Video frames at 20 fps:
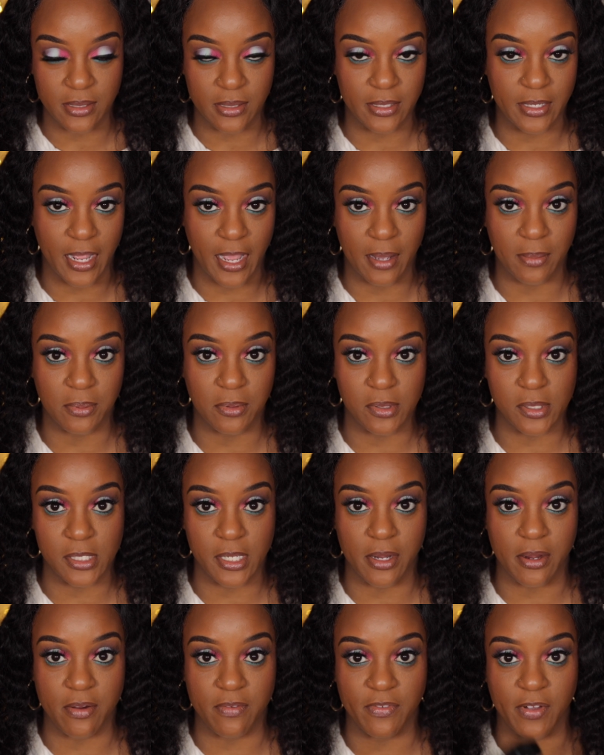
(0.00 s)
Good Apple
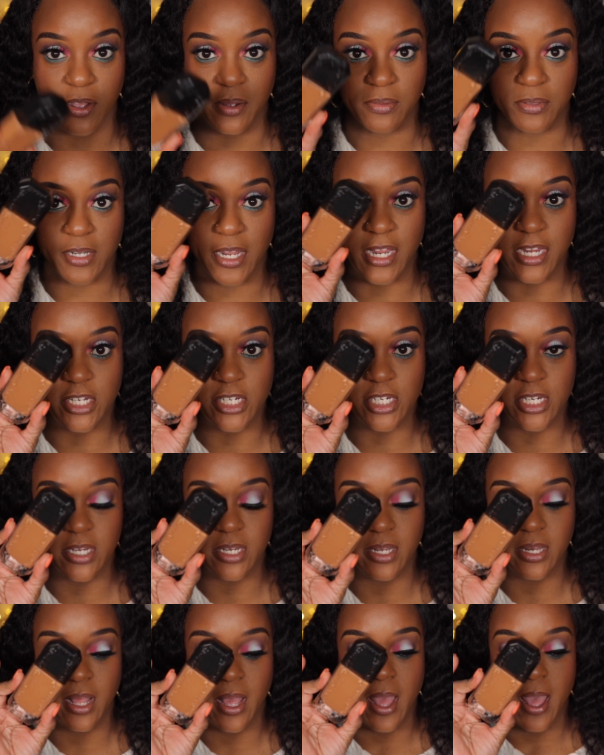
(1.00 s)
Serum
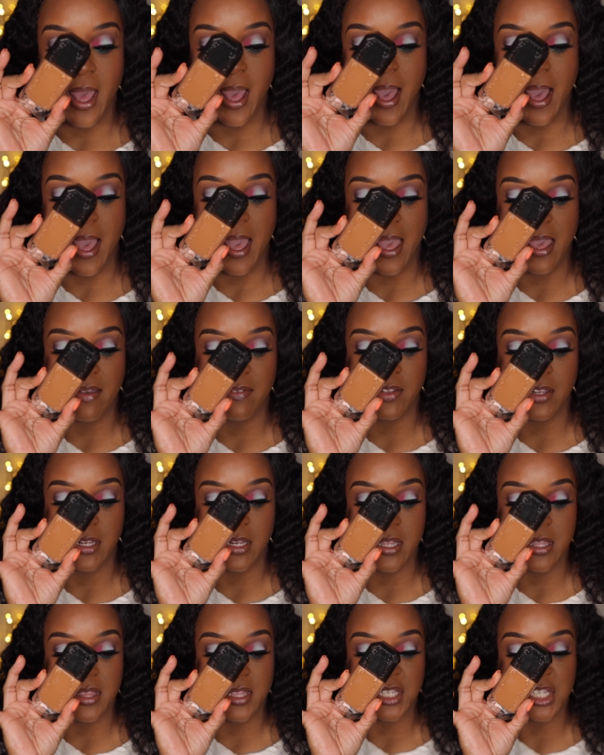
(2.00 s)
Foundation. I have it
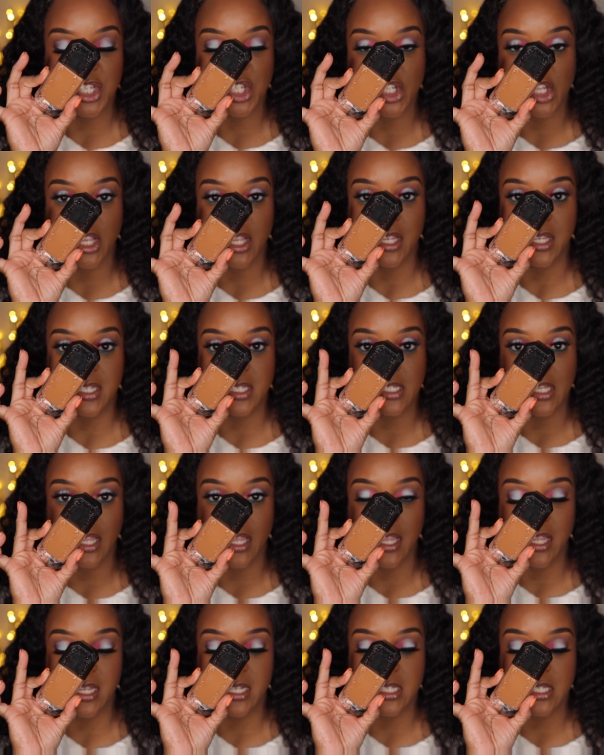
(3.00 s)
in the shade
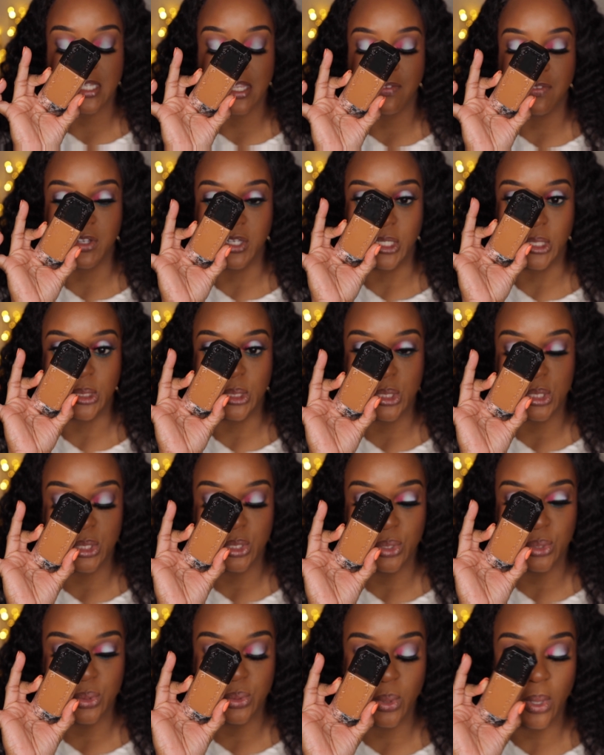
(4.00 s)
Tan
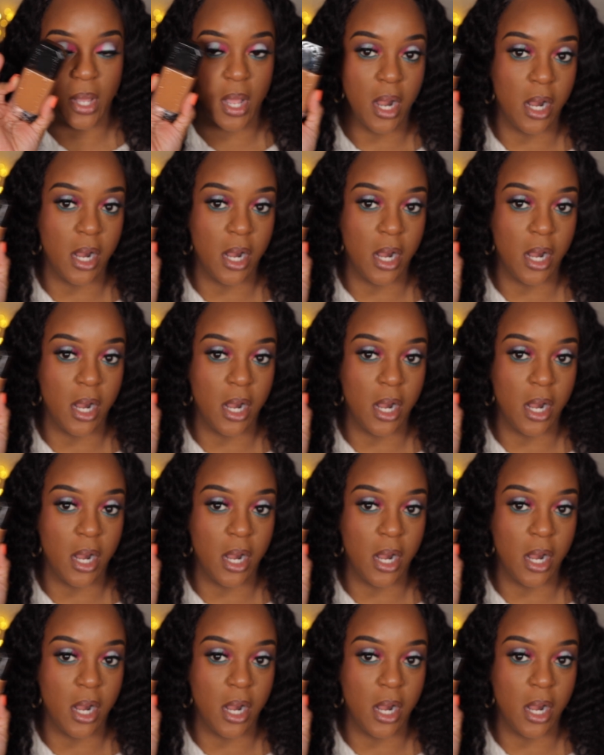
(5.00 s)
72.